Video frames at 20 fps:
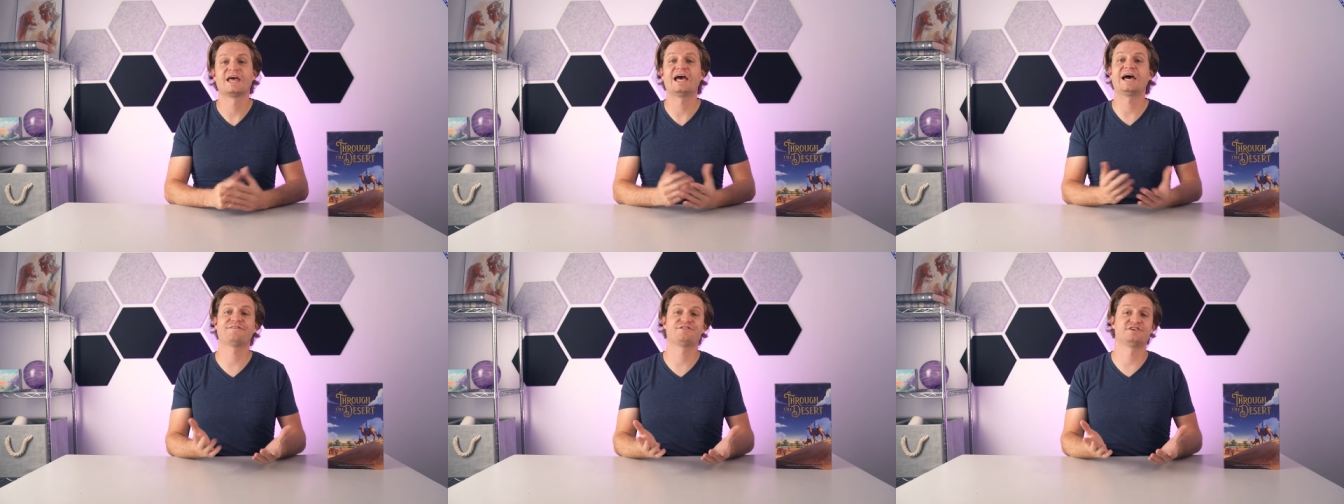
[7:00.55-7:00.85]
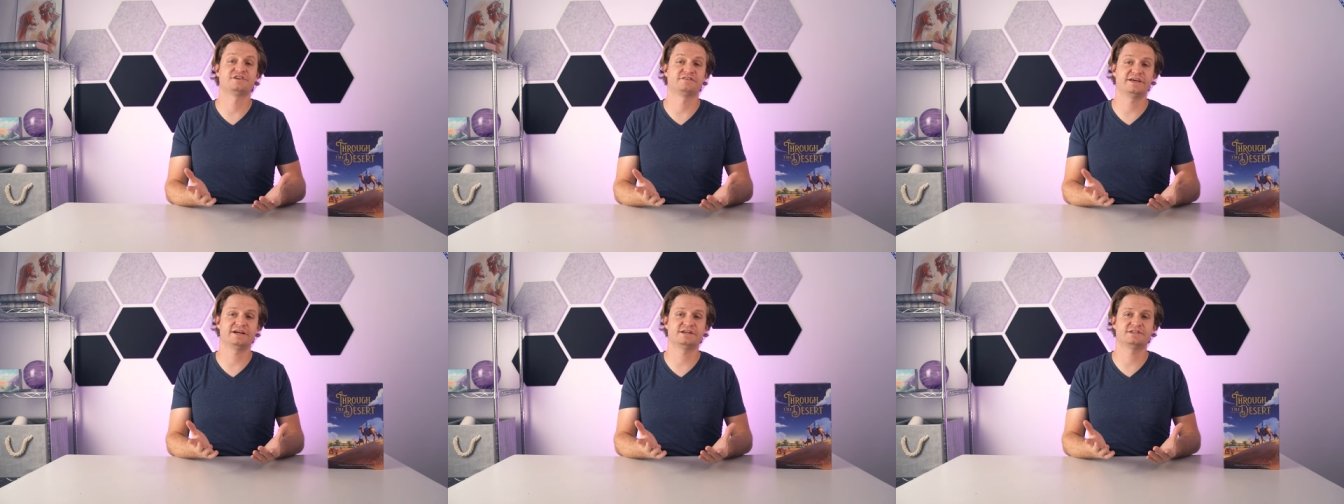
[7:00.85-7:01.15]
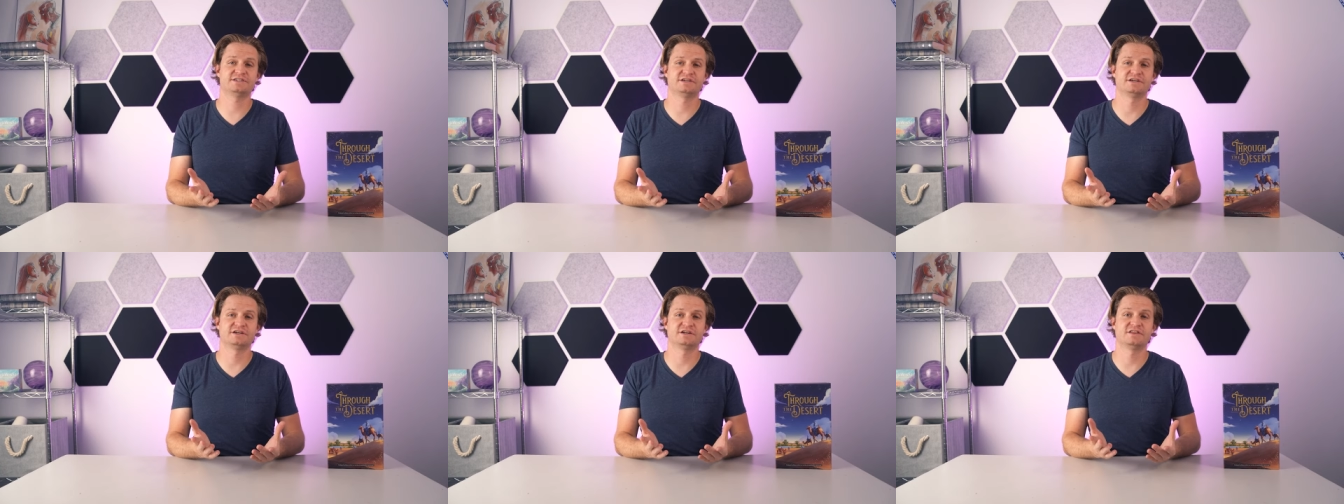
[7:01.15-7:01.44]
After their
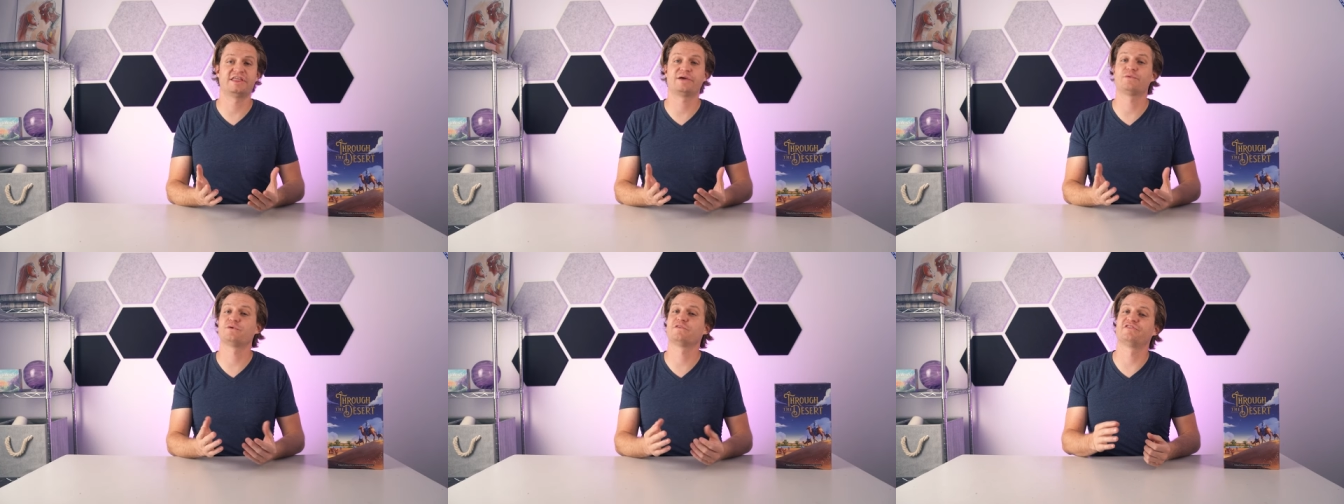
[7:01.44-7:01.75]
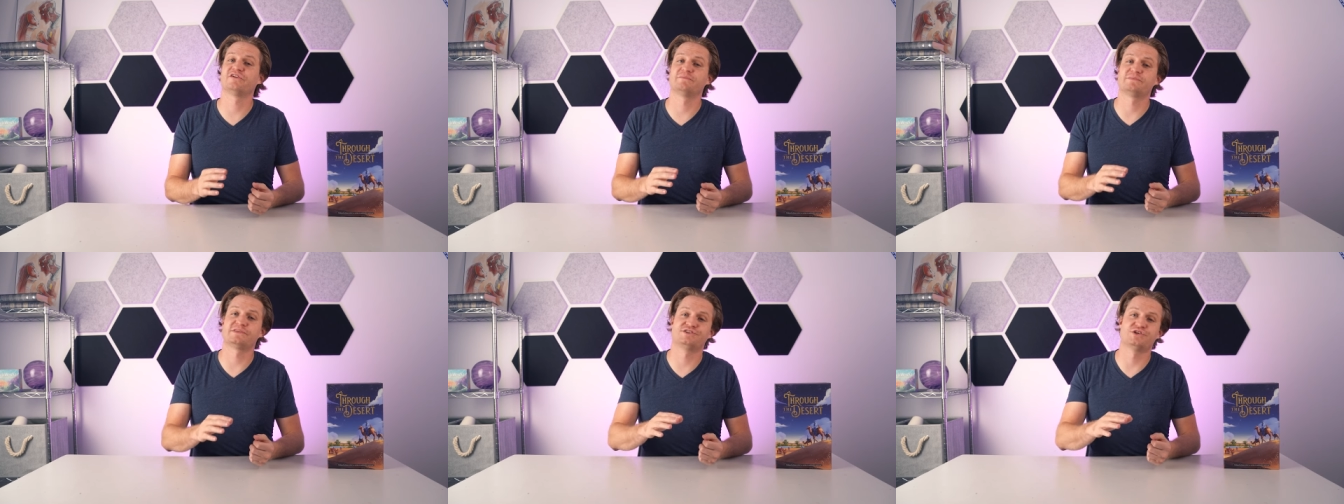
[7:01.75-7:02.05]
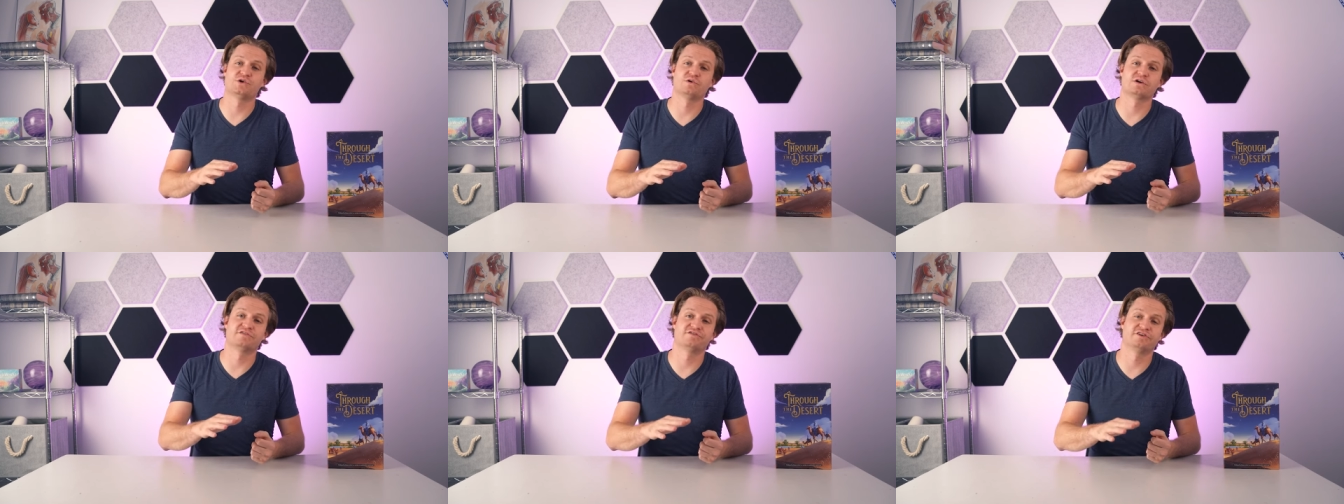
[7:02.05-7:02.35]
turn, they will flip the
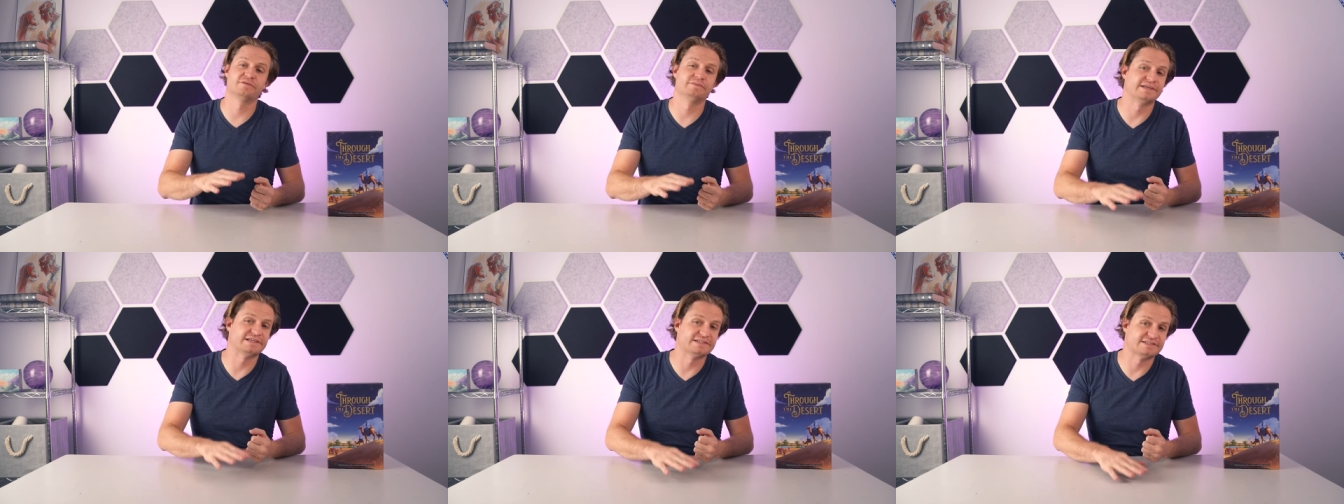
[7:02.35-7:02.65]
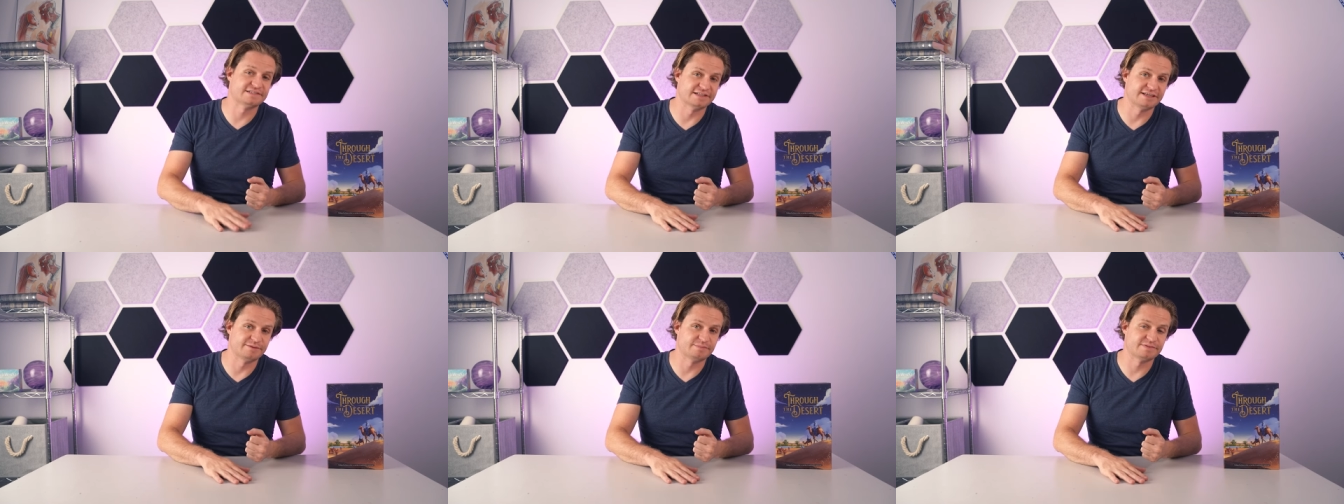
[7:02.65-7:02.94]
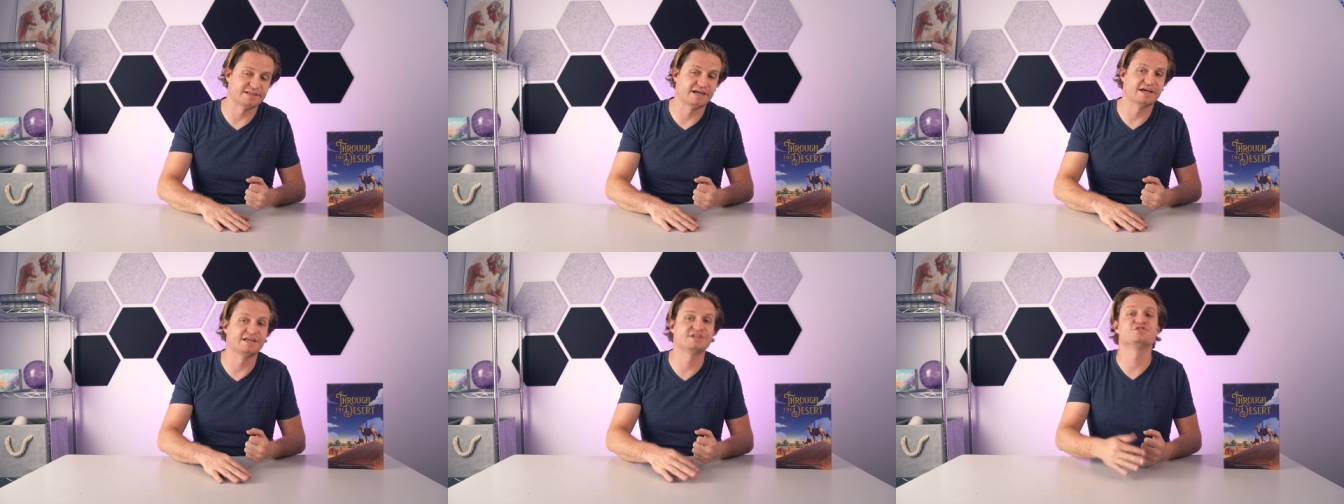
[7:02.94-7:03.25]
token from the asleep
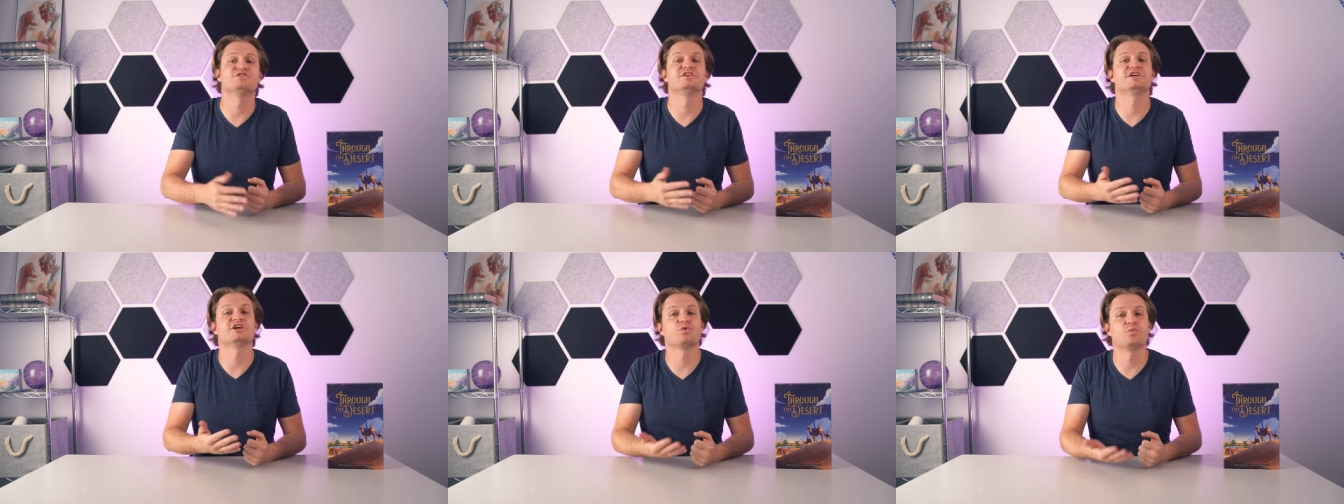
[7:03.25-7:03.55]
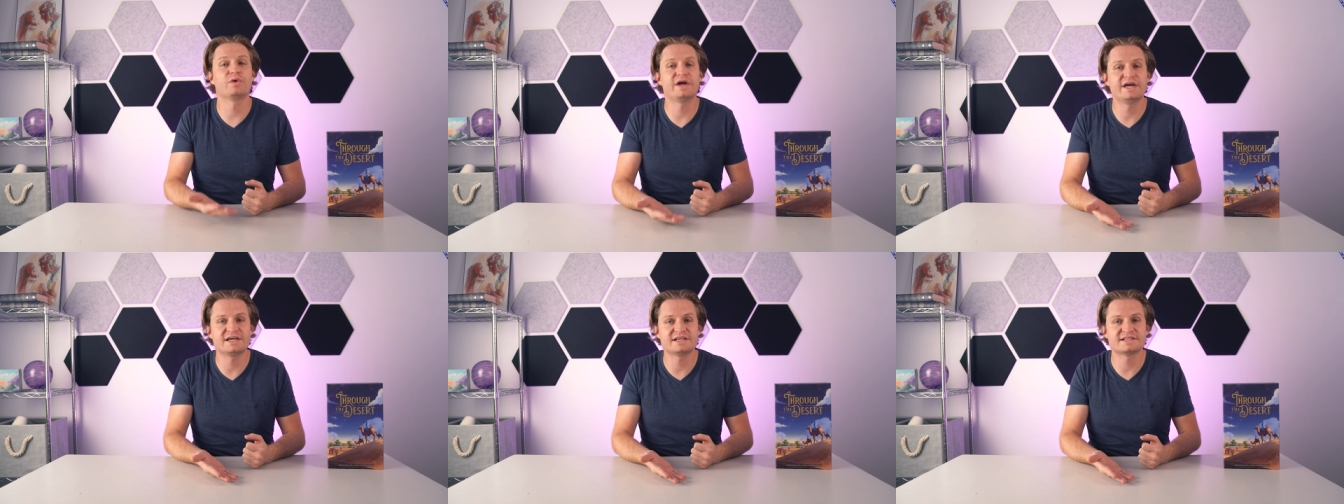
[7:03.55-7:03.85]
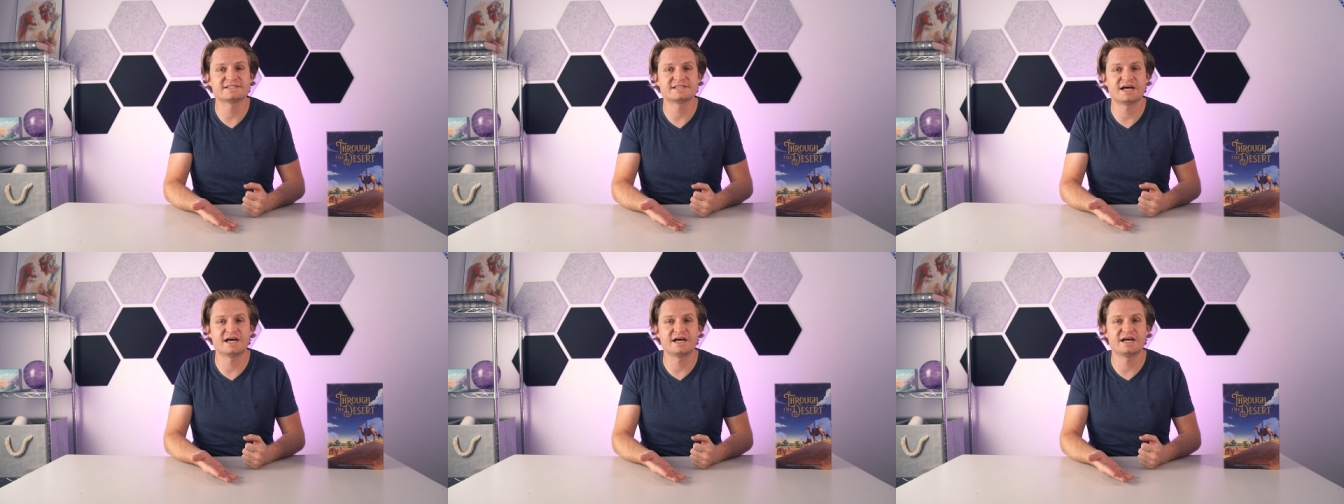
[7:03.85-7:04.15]
side to the awake
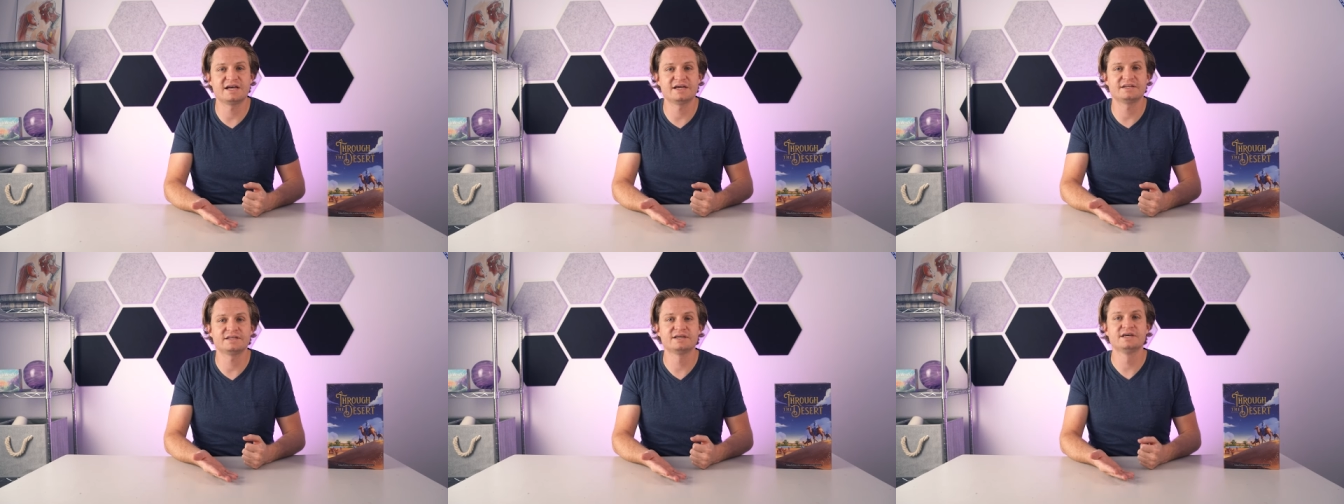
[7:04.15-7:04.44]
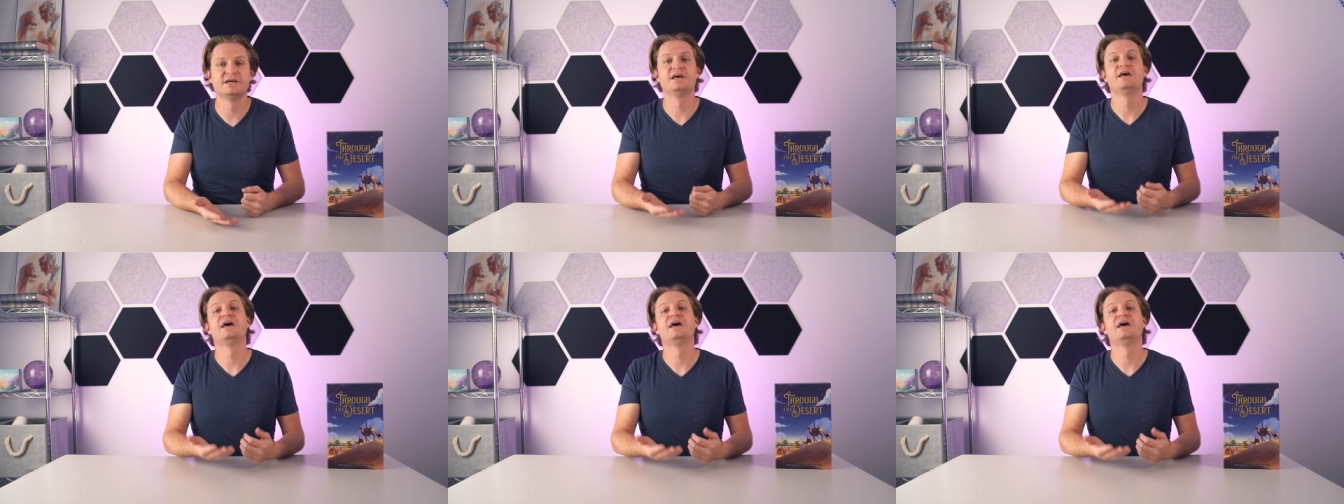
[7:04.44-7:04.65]
side,